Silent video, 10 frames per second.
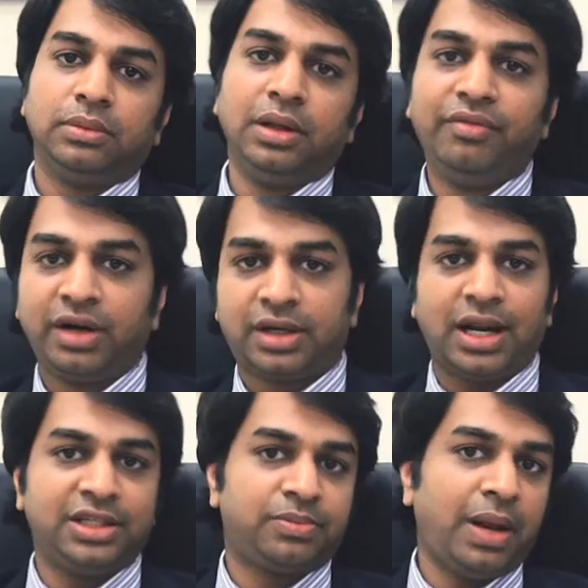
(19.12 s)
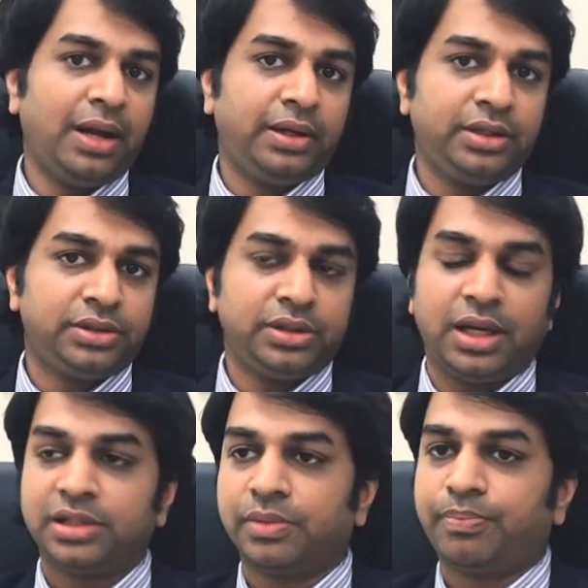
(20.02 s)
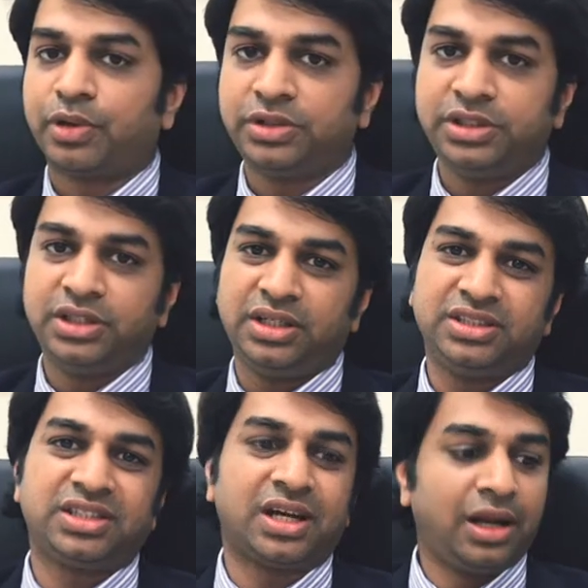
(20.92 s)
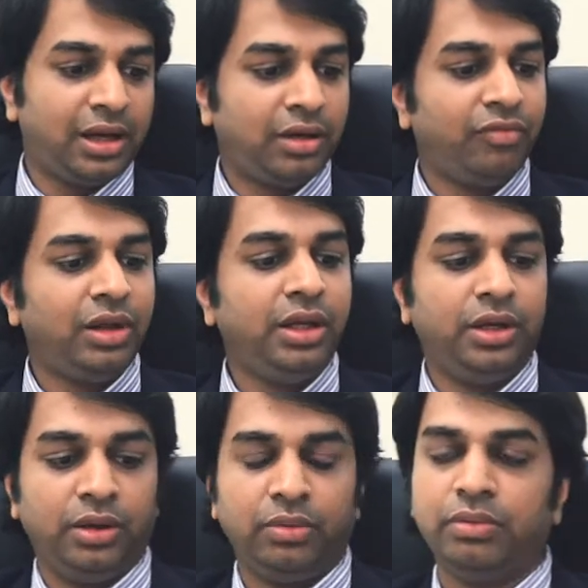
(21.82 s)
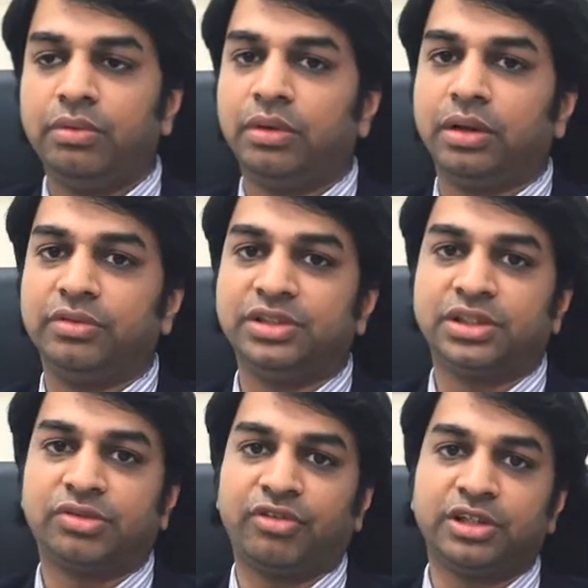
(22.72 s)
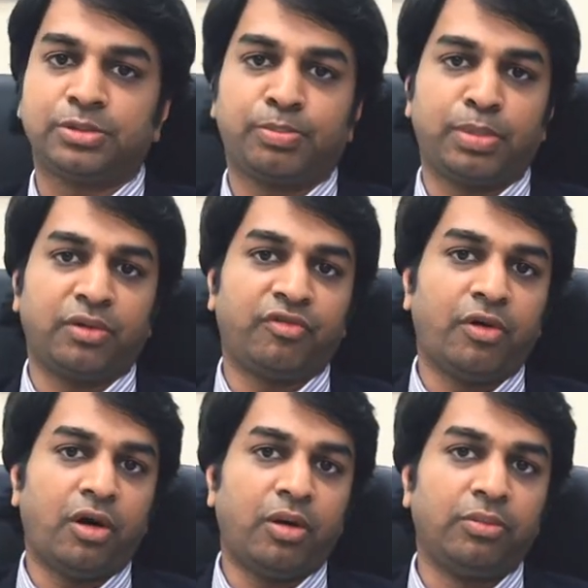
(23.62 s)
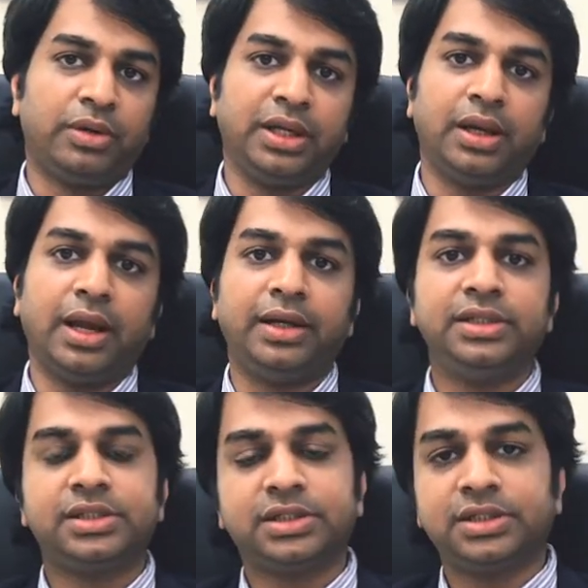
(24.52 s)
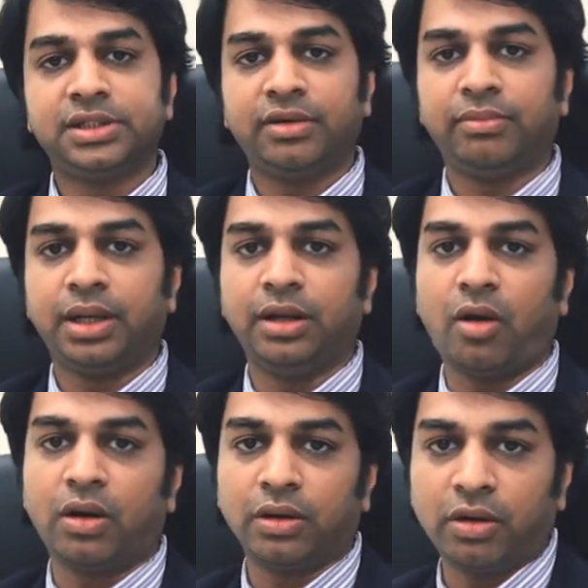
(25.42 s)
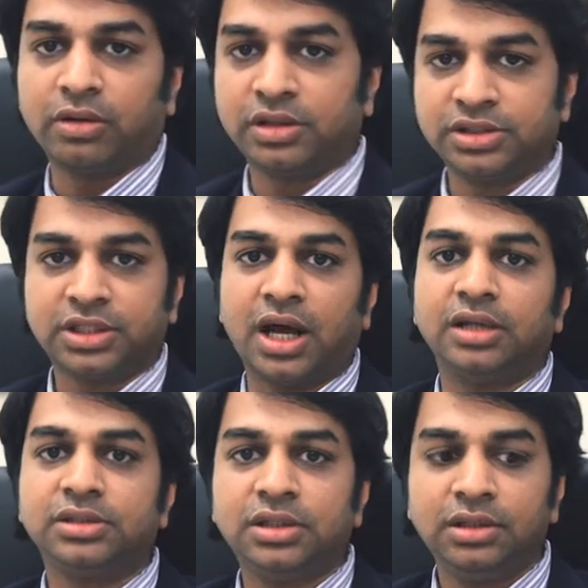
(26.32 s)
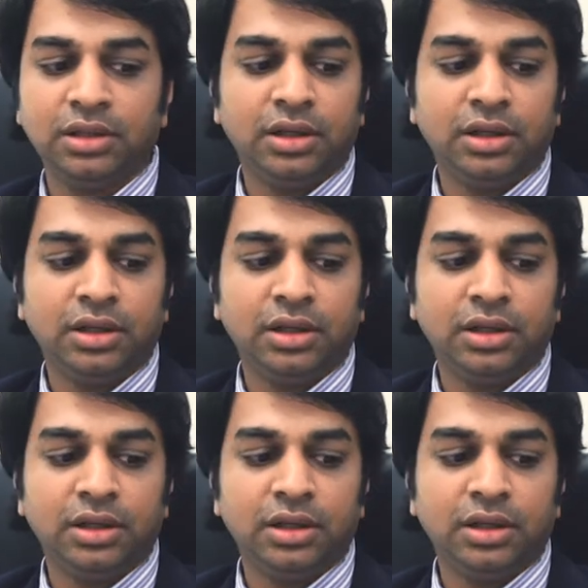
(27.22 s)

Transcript: Liver transplantation as a procedure is relatively new. It was first performed in 1967 by Dr. Stasel.